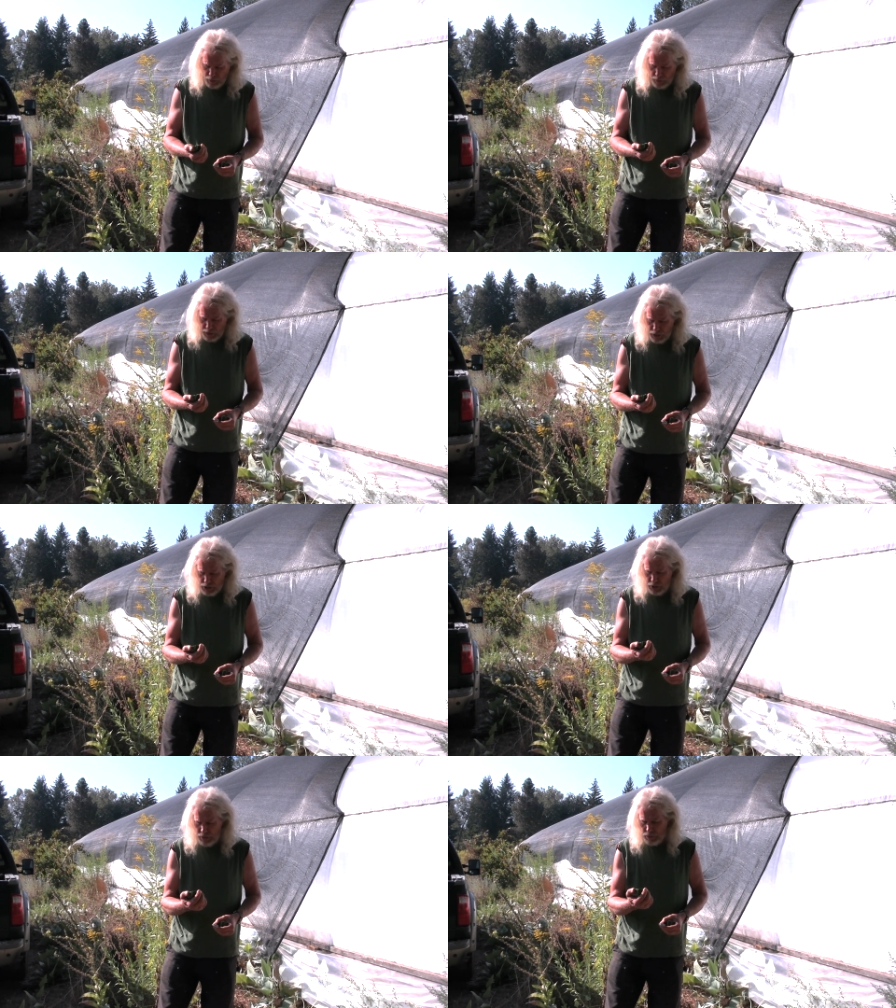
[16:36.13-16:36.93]
what we could
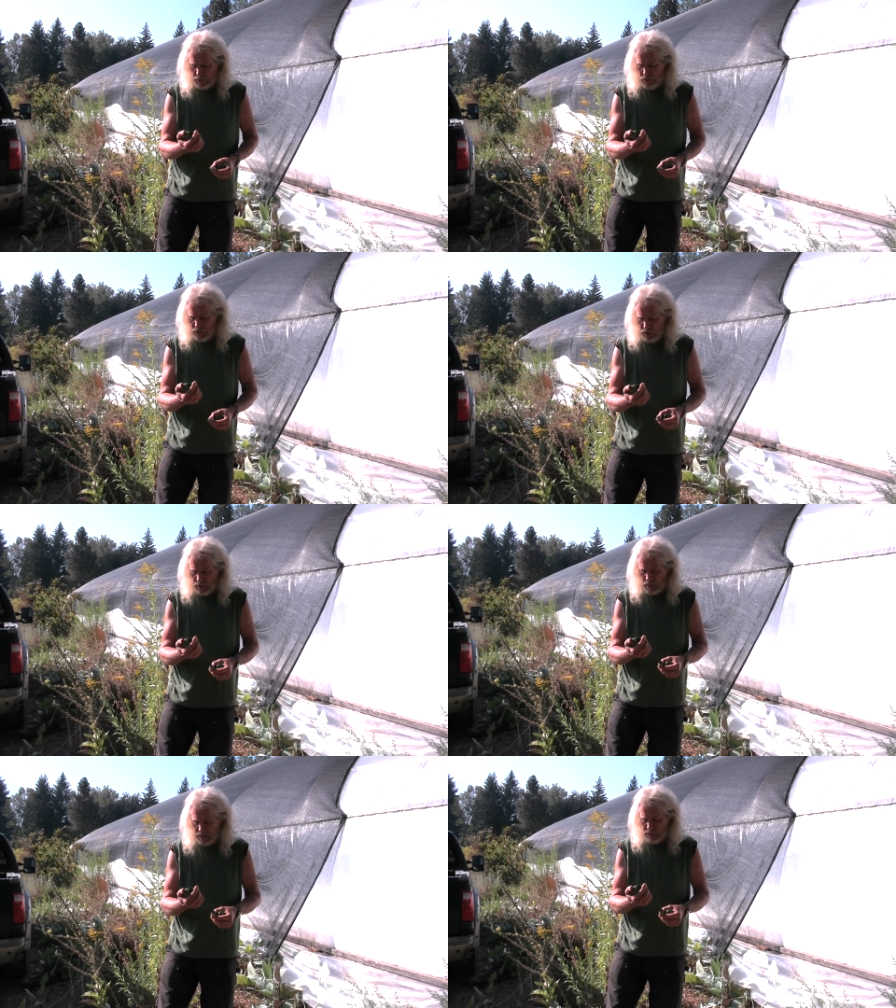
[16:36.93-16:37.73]
do is we could do a
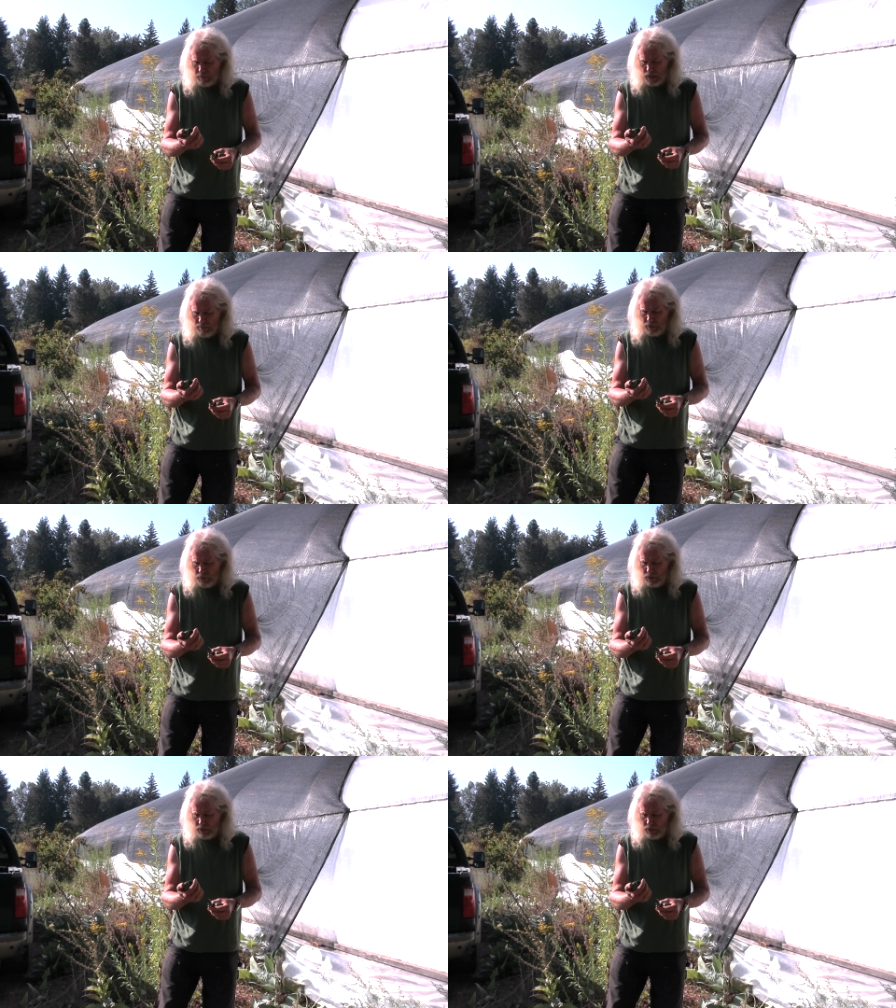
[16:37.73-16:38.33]
little experiment.